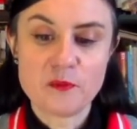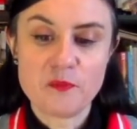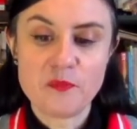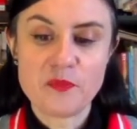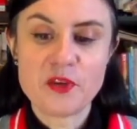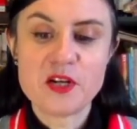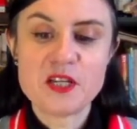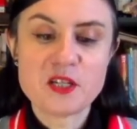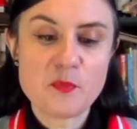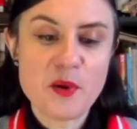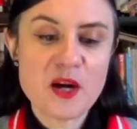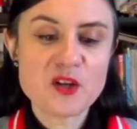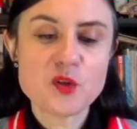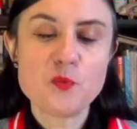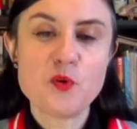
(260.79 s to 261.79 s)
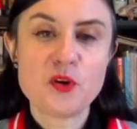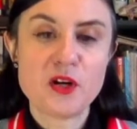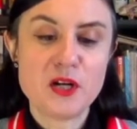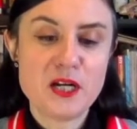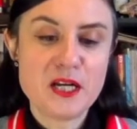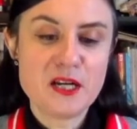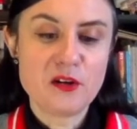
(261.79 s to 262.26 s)
that he's about to put a
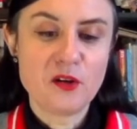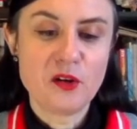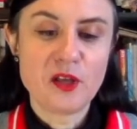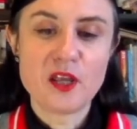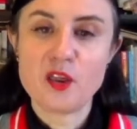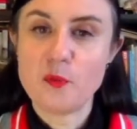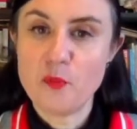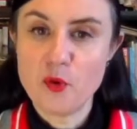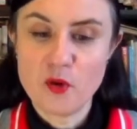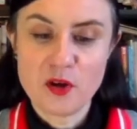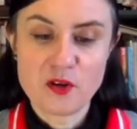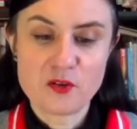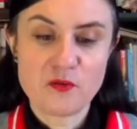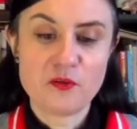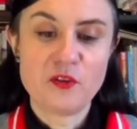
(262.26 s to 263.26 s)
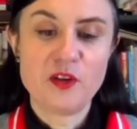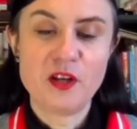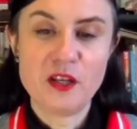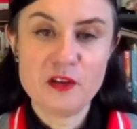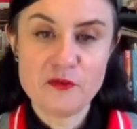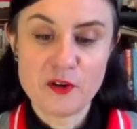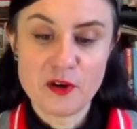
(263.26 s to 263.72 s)
needle in the point for the
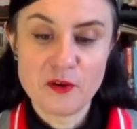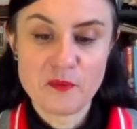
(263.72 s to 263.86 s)
liver,